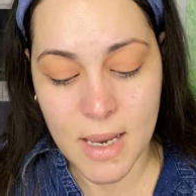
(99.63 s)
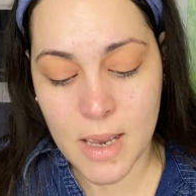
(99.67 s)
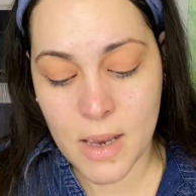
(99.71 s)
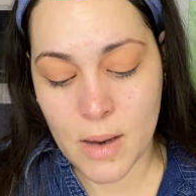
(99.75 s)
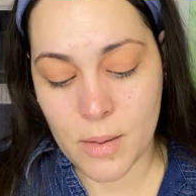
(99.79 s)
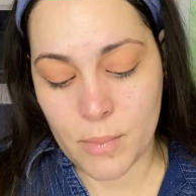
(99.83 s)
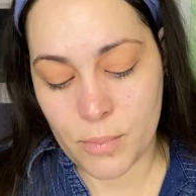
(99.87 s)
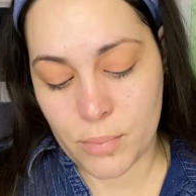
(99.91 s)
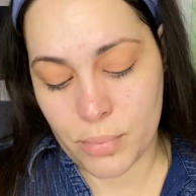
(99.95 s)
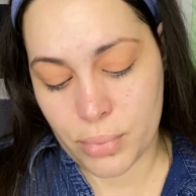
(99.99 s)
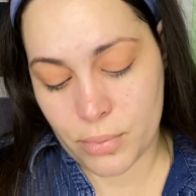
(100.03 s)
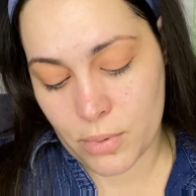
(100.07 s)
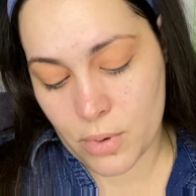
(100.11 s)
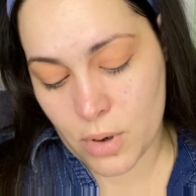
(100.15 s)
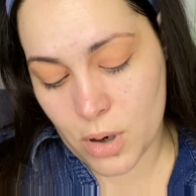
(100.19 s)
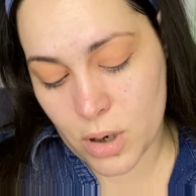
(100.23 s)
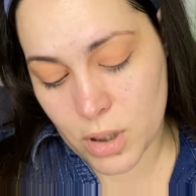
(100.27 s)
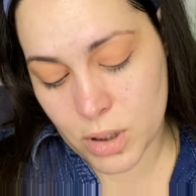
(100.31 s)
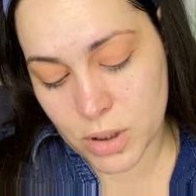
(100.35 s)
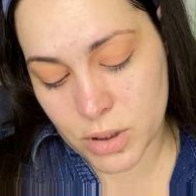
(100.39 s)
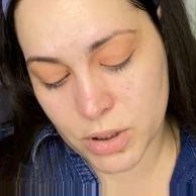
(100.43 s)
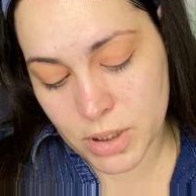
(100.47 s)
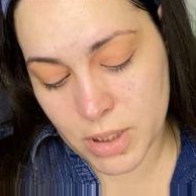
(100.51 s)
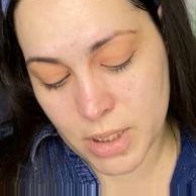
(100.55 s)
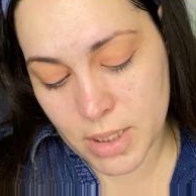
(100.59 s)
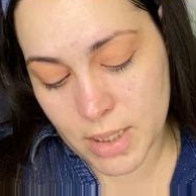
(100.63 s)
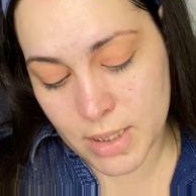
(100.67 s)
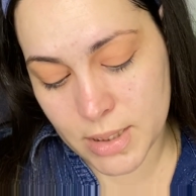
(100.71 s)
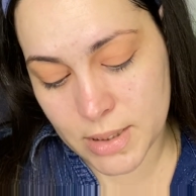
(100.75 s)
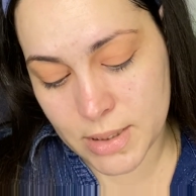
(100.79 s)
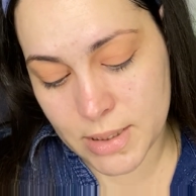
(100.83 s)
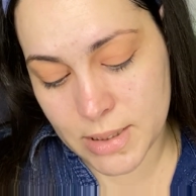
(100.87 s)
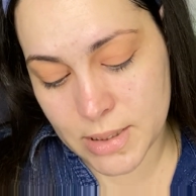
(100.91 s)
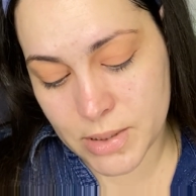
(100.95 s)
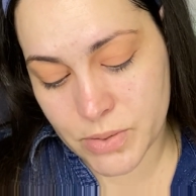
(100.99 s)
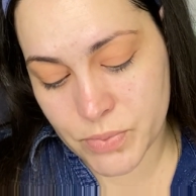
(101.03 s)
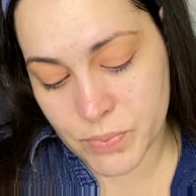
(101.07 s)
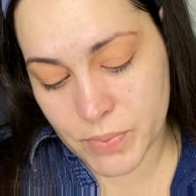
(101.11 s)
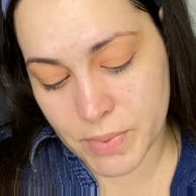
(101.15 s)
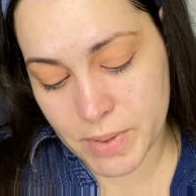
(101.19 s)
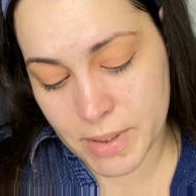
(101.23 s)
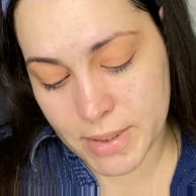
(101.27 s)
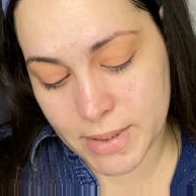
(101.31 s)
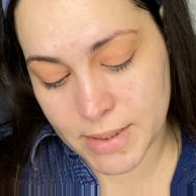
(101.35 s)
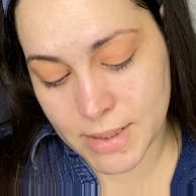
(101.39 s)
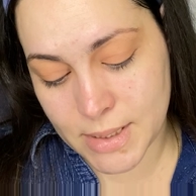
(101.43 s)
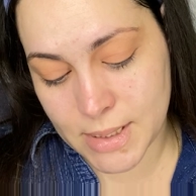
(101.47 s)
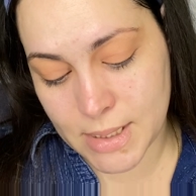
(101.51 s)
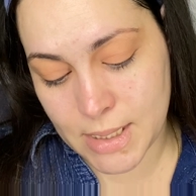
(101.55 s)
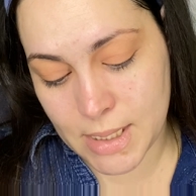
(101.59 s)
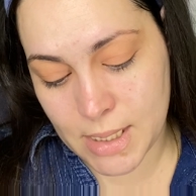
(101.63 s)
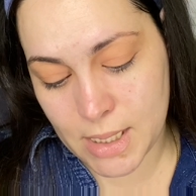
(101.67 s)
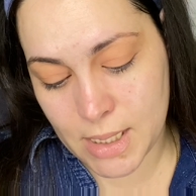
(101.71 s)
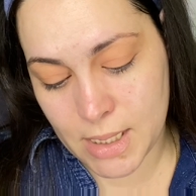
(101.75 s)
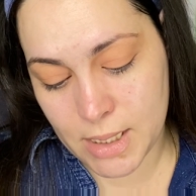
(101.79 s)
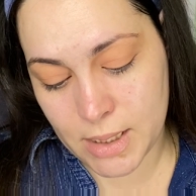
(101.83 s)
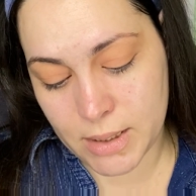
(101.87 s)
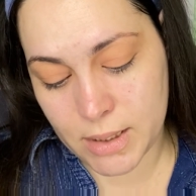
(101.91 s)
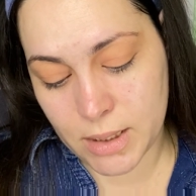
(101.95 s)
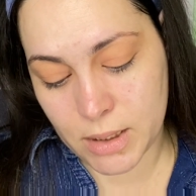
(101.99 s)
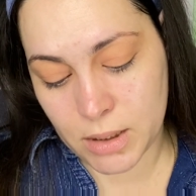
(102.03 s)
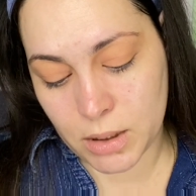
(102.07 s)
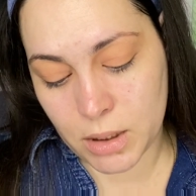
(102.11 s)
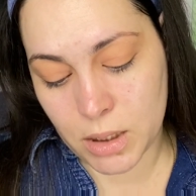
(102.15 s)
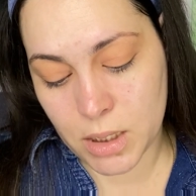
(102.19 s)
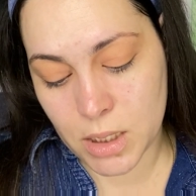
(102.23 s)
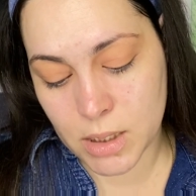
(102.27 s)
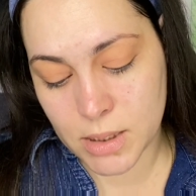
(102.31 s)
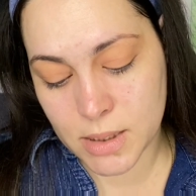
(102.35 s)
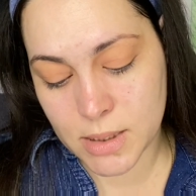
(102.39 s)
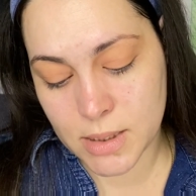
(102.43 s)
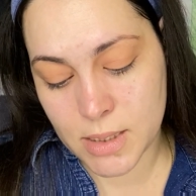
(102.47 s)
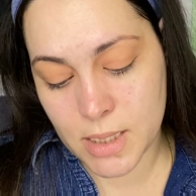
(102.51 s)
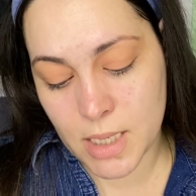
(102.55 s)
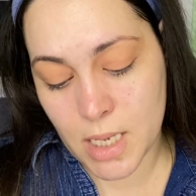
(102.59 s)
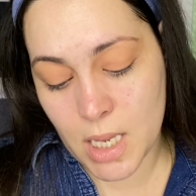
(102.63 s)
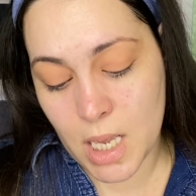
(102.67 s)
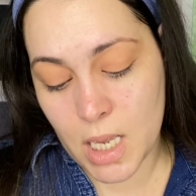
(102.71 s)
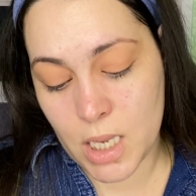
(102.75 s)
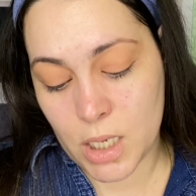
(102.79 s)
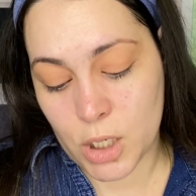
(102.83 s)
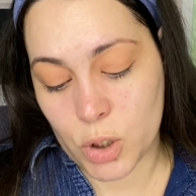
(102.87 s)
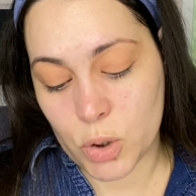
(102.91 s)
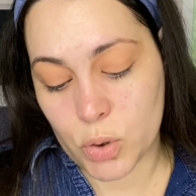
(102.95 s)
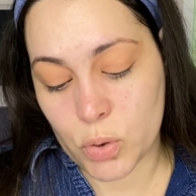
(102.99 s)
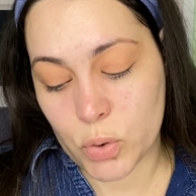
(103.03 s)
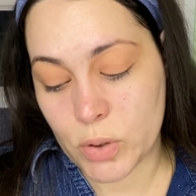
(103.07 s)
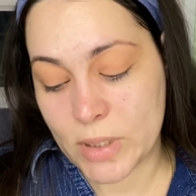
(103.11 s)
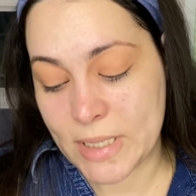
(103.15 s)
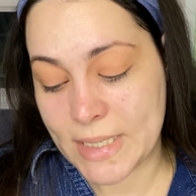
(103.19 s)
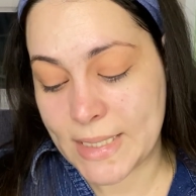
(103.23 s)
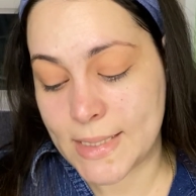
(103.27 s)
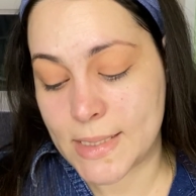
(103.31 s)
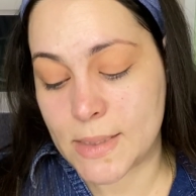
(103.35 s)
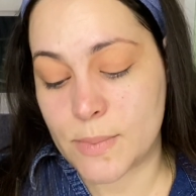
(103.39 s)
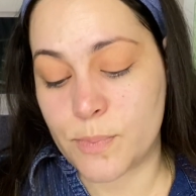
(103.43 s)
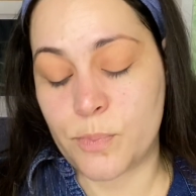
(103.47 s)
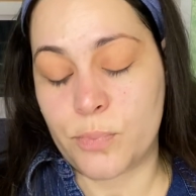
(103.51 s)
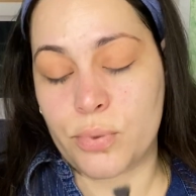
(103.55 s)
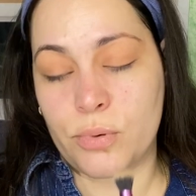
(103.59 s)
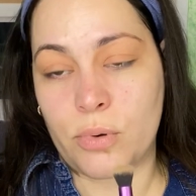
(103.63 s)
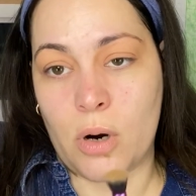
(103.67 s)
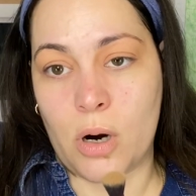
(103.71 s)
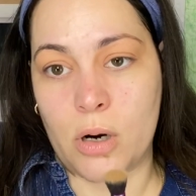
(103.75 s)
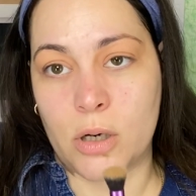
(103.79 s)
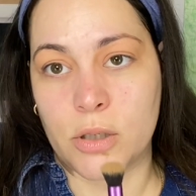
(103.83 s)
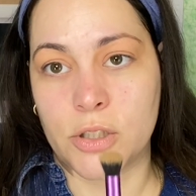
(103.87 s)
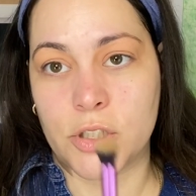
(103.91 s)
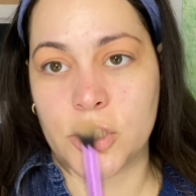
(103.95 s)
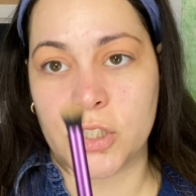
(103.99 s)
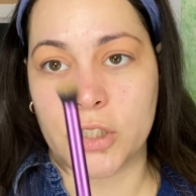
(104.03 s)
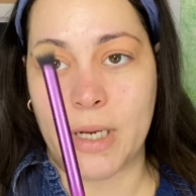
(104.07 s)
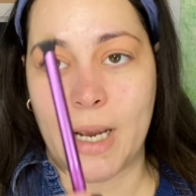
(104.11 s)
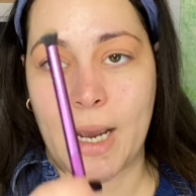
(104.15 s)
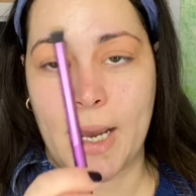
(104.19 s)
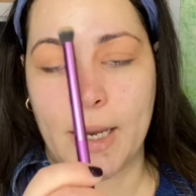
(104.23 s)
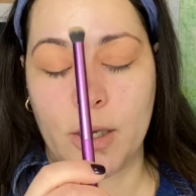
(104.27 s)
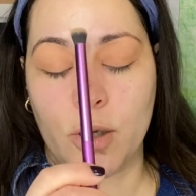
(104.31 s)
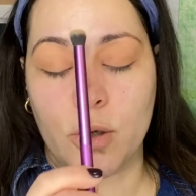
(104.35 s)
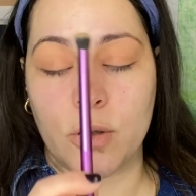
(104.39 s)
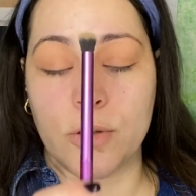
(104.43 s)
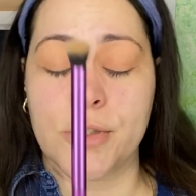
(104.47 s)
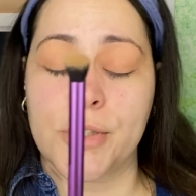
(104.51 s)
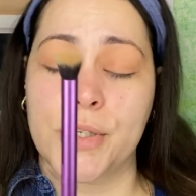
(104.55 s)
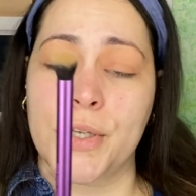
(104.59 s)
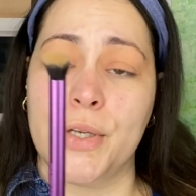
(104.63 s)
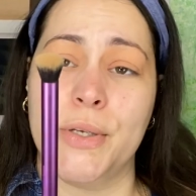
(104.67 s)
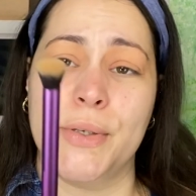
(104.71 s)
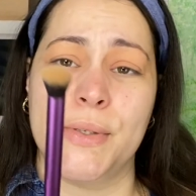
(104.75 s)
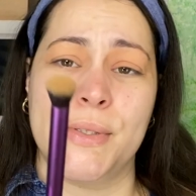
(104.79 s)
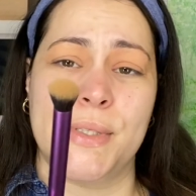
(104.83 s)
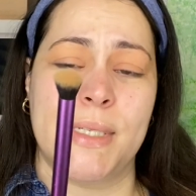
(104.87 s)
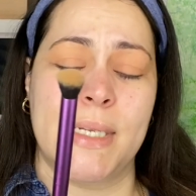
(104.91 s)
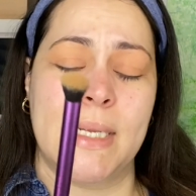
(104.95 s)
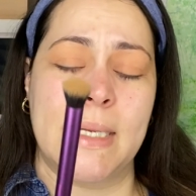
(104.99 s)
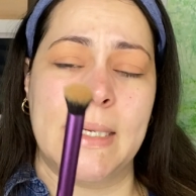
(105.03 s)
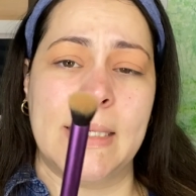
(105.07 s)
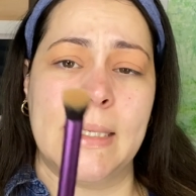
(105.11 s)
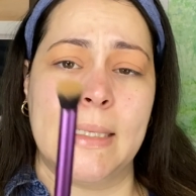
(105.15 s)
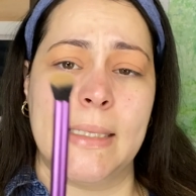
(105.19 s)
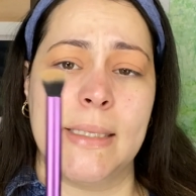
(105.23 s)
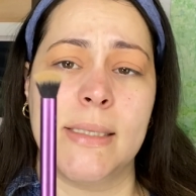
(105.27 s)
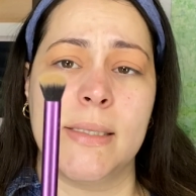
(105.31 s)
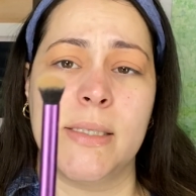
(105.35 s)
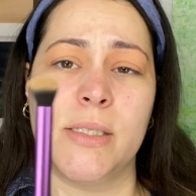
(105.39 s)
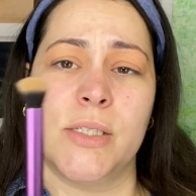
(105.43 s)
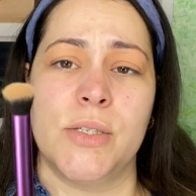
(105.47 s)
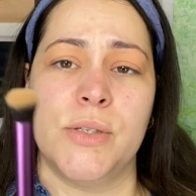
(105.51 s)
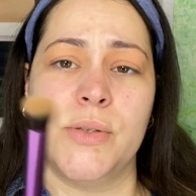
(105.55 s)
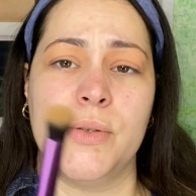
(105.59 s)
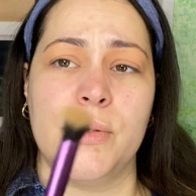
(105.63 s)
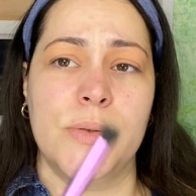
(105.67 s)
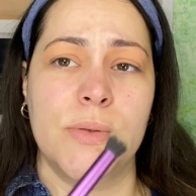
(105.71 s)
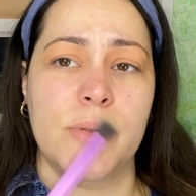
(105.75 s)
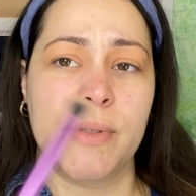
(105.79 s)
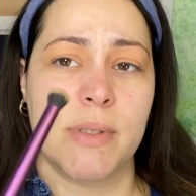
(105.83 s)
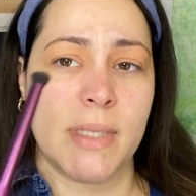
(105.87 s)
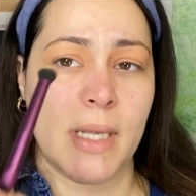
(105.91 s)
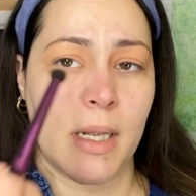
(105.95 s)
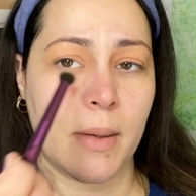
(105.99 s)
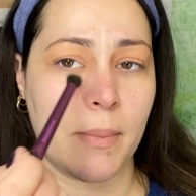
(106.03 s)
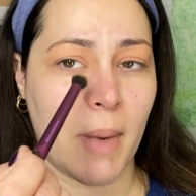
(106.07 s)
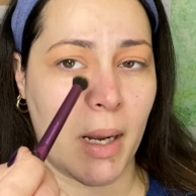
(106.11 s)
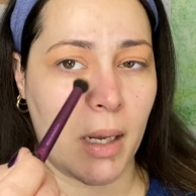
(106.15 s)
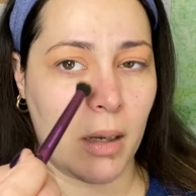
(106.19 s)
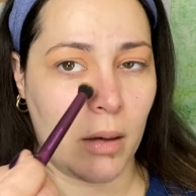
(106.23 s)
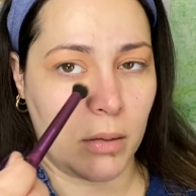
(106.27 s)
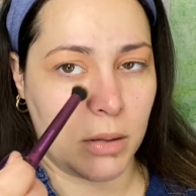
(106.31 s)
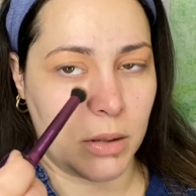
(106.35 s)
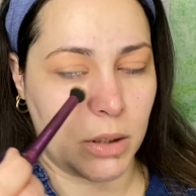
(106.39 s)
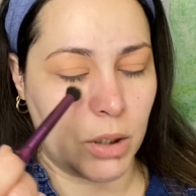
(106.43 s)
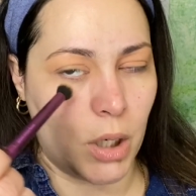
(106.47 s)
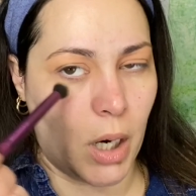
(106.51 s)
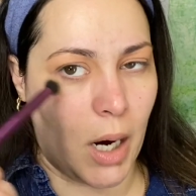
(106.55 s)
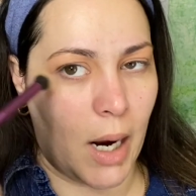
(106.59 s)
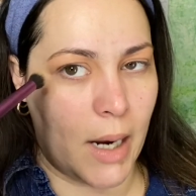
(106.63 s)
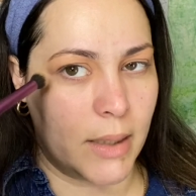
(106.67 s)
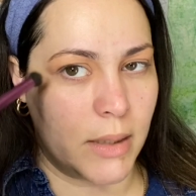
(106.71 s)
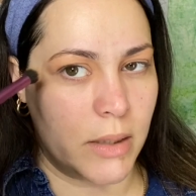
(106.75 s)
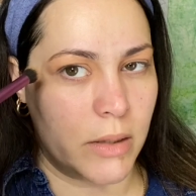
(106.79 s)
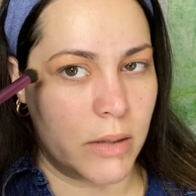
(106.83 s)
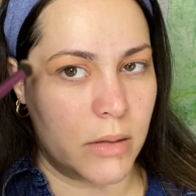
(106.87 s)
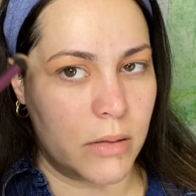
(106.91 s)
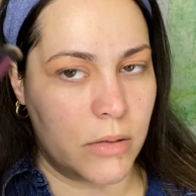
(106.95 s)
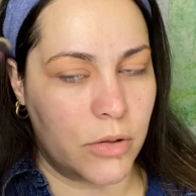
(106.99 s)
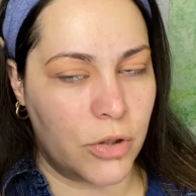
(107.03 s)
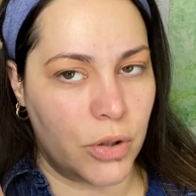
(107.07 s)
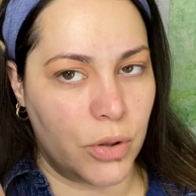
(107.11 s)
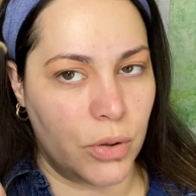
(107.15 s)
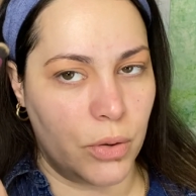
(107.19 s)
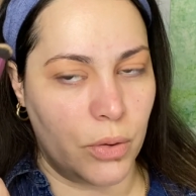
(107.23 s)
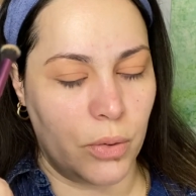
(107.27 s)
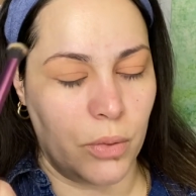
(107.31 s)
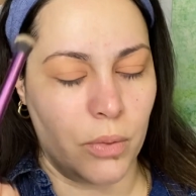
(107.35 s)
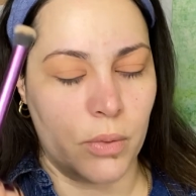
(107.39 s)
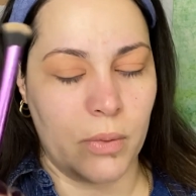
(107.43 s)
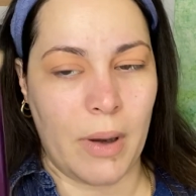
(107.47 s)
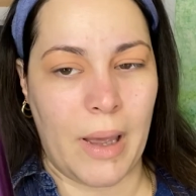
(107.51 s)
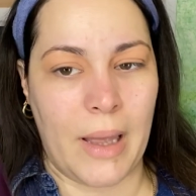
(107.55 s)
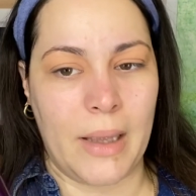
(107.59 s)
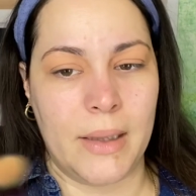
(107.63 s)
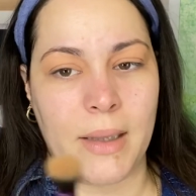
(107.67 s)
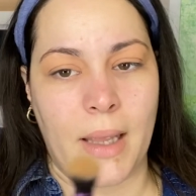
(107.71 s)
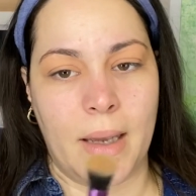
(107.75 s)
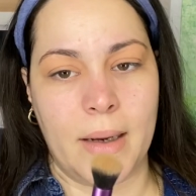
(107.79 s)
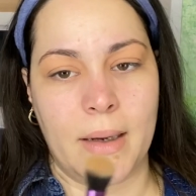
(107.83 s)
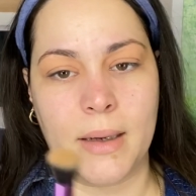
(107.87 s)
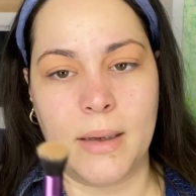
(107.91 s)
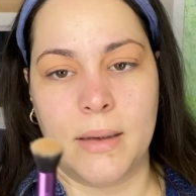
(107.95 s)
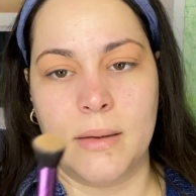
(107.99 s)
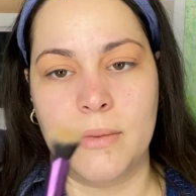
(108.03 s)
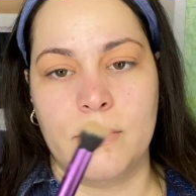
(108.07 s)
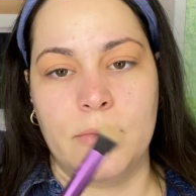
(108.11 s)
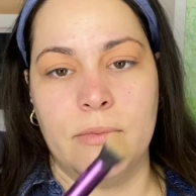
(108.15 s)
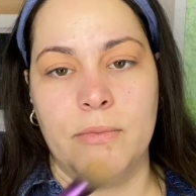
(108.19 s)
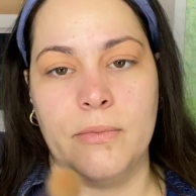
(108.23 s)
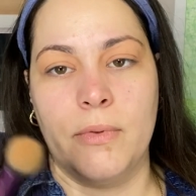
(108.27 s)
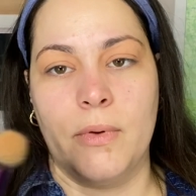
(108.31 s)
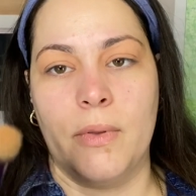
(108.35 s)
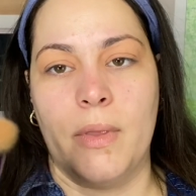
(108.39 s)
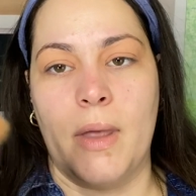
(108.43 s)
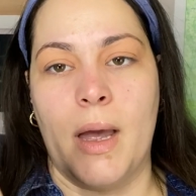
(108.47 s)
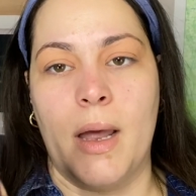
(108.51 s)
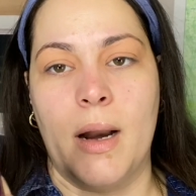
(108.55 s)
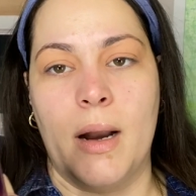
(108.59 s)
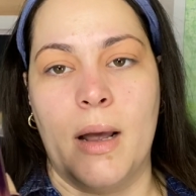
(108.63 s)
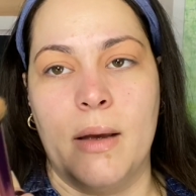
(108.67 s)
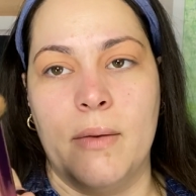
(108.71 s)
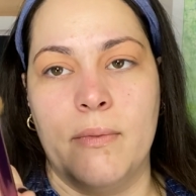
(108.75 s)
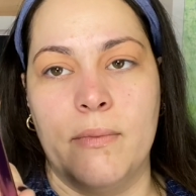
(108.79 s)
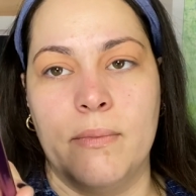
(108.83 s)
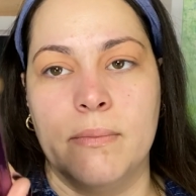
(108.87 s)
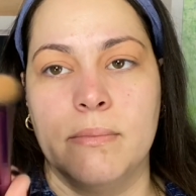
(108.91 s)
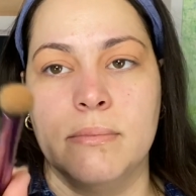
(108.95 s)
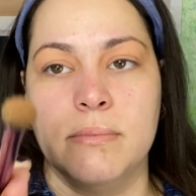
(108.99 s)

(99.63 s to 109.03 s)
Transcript: brush, and this one is the Deluxe Crease brush. I also use these to set my under eyes too. I like it for that.